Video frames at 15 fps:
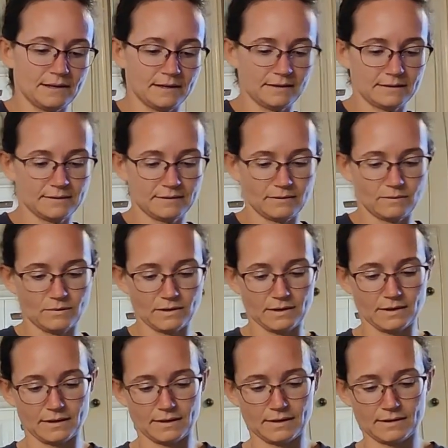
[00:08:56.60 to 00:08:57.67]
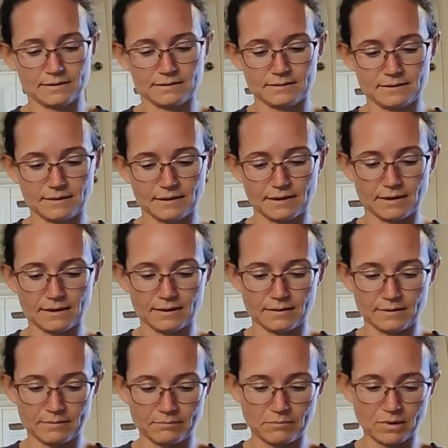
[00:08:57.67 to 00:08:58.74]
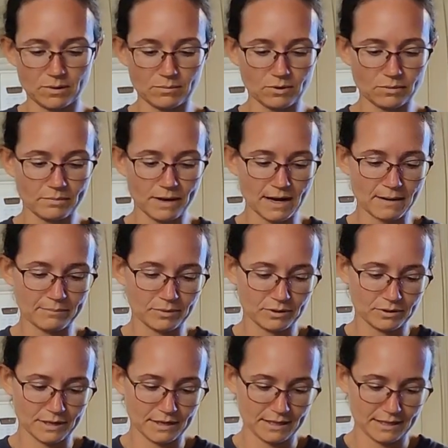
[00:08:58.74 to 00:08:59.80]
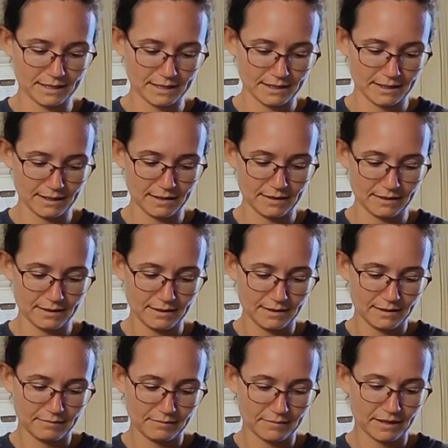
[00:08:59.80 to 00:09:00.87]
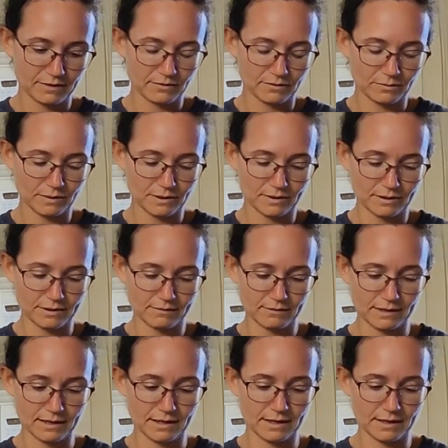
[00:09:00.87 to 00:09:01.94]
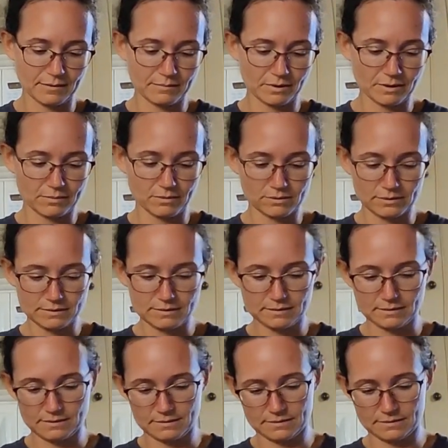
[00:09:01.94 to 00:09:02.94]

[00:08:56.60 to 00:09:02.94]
So we're going to stick our bubble popper in there. Make sure we don't have any air bubbles.